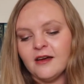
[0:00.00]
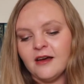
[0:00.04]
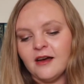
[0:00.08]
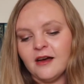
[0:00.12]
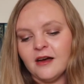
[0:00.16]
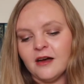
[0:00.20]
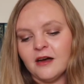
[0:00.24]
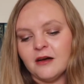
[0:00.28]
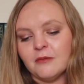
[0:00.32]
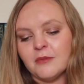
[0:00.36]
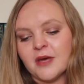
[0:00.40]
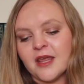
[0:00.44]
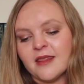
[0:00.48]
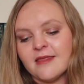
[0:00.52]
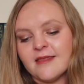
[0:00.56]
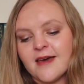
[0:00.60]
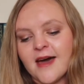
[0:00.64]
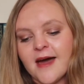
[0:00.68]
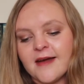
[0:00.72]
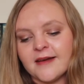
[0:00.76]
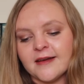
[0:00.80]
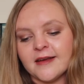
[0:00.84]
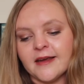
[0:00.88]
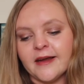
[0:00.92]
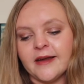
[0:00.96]
And
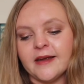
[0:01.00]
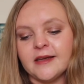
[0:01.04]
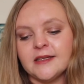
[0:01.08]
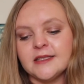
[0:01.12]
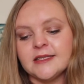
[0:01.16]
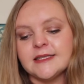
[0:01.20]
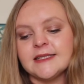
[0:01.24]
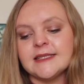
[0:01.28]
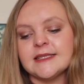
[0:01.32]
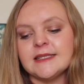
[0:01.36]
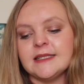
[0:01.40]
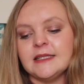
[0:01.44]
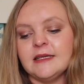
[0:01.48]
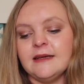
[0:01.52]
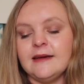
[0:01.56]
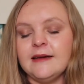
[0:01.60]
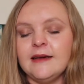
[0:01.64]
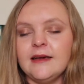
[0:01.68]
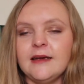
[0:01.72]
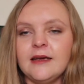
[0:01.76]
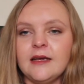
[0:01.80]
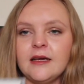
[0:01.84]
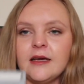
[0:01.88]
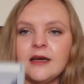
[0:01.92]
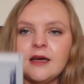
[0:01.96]
that is
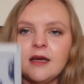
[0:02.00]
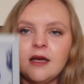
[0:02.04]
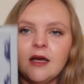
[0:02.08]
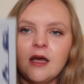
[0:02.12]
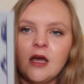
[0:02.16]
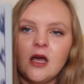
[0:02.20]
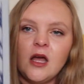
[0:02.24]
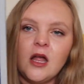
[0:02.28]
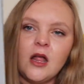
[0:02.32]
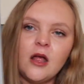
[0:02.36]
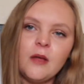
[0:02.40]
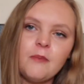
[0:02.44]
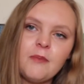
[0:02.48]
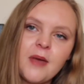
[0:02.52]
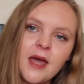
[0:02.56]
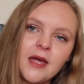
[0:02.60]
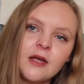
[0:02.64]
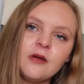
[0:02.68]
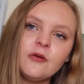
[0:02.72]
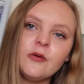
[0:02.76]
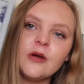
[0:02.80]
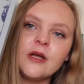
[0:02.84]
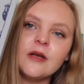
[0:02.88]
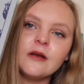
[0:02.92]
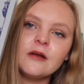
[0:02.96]
the
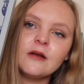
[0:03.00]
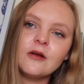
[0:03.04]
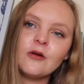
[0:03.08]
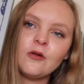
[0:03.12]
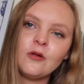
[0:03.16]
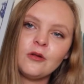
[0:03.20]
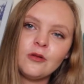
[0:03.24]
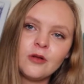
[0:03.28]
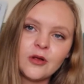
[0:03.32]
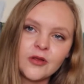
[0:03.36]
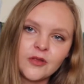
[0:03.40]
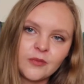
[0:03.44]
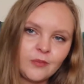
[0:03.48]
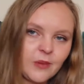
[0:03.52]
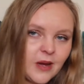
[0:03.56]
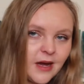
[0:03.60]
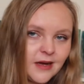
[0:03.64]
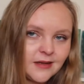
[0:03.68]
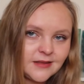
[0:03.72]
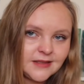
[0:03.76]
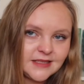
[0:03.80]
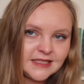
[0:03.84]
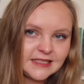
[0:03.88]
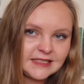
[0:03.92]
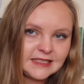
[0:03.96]
Penguin
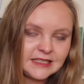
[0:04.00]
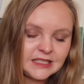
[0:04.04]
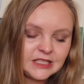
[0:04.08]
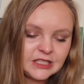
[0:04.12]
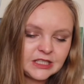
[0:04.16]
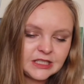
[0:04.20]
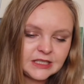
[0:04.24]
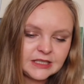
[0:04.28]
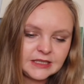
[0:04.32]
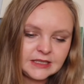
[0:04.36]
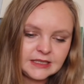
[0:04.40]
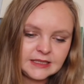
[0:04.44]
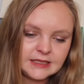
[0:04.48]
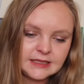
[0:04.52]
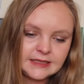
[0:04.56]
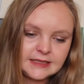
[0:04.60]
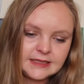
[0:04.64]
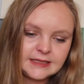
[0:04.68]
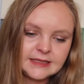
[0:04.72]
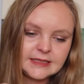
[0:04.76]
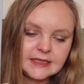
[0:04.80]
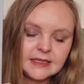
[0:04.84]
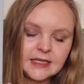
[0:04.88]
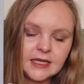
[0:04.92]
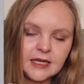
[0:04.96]
cloth-bound editions,
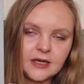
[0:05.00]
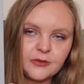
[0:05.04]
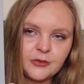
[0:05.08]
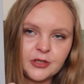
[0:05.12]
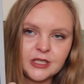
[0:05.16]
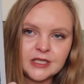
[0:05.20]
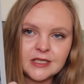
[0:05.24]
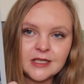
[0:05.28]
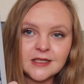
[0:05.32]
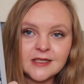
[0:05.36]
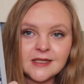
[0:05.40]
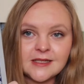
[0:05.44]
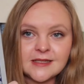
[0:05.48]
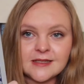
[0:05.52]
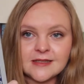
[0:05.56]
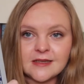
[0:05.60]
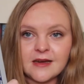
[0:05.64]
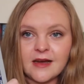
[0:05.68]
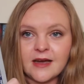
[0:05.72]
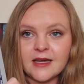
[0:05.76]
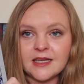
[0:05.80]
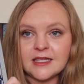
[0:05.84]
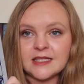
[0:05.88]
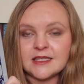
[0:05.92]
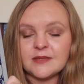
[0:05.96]
which are
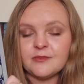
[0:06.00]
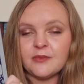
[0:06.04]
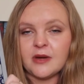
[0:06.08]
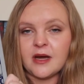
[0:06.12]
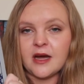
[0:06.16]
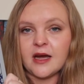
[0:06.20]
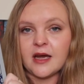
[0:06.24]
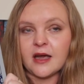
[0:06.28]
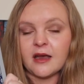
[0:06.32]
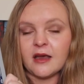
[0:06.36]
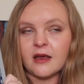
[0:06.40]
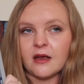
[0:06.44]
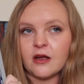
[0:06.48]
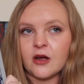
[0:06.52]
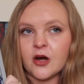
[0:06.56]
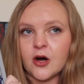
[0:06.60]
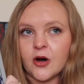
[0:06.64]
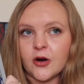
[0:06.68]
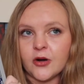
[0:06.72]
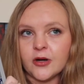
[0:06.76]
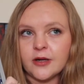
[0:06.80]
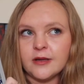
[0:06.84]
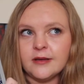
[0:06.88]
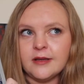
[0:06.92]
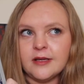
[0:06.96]
designed by
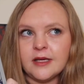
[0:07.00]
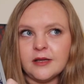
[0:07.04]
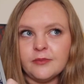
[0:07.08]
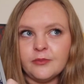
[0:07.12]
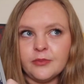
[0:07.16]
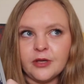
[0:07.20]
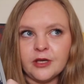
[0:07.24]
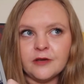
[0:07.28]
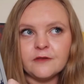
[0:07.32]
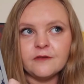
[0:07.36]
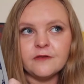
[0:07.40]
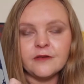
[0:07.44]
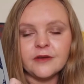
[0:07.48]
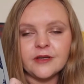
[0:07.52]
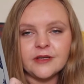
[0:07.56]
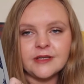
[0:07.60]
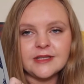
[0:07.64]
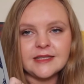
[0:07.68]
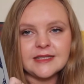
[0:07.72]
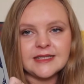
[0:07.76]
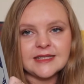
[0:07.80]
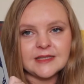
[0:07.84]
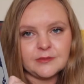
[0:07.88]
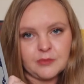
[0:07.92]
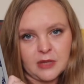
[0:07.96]
Coralie Bickford
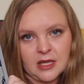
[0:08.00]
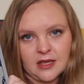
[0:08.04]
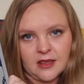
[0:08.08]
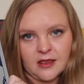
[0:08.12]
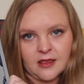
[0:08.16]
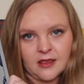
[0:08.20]
Smith.